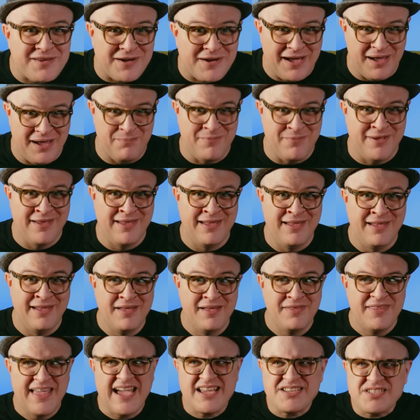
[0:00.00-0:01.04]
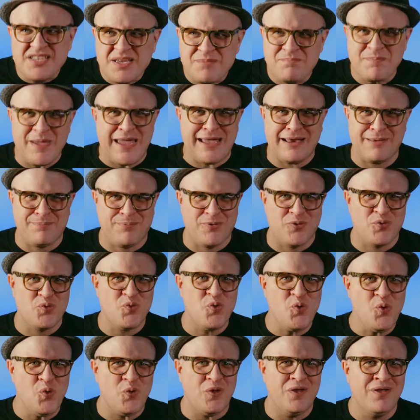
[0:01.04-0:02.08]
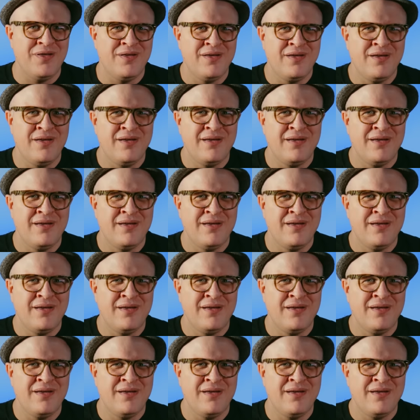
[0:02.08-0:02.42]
time. They actually made up a rule.